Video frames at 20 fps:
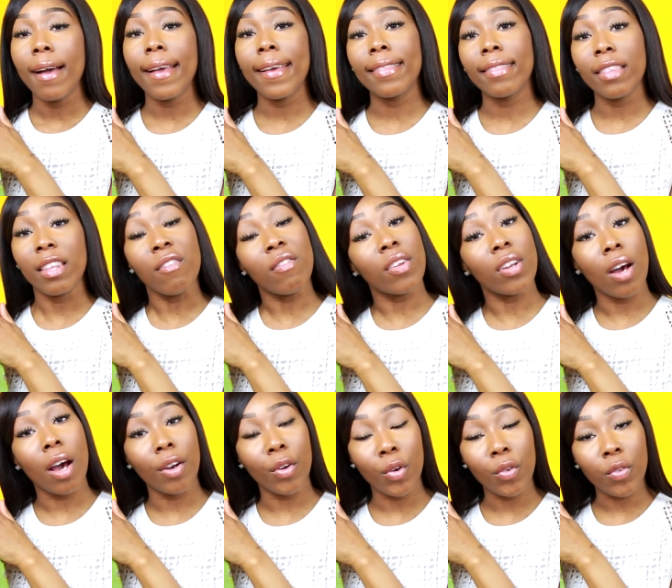and leave it
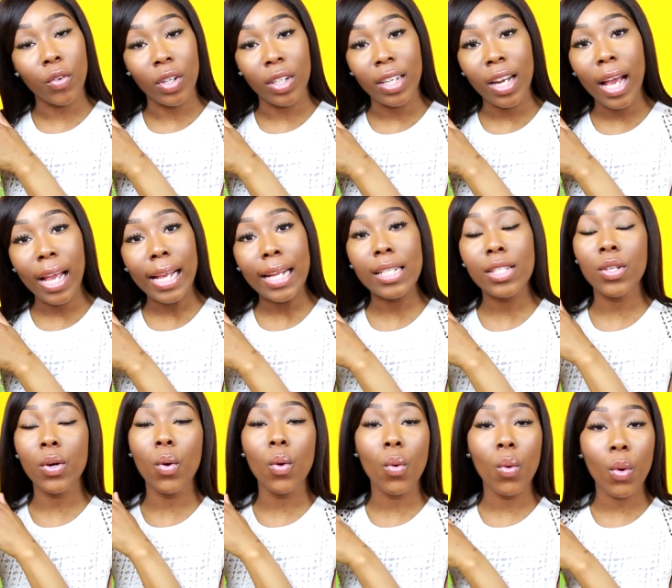on
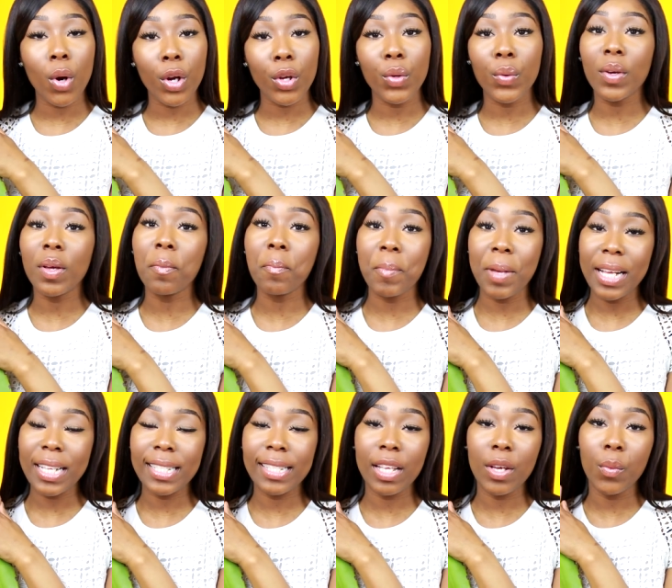overnight or you can
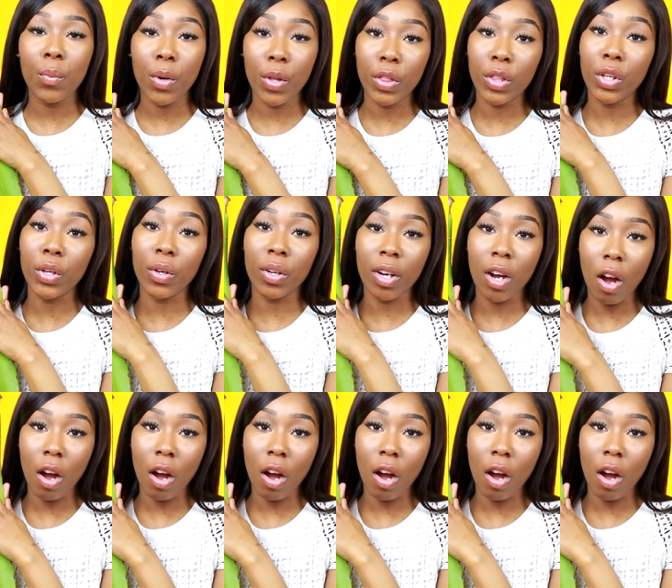mix it with your